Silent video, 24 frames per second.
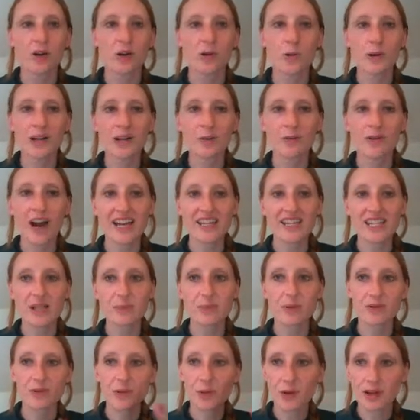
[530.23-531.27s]
quick
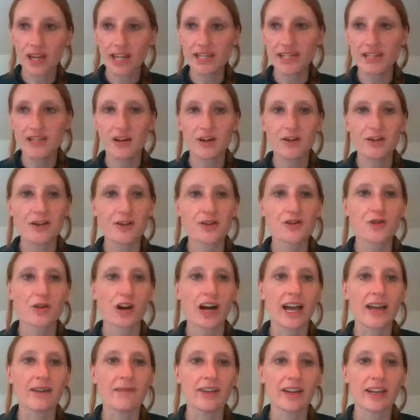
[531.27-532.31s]
rest before they start to
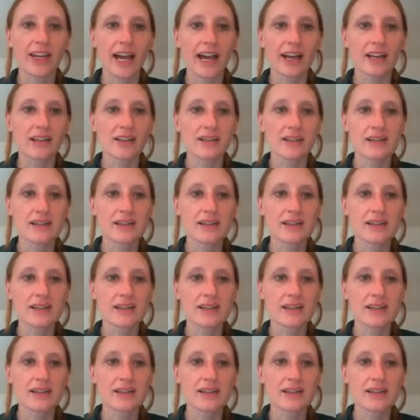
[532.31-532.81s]
drive again.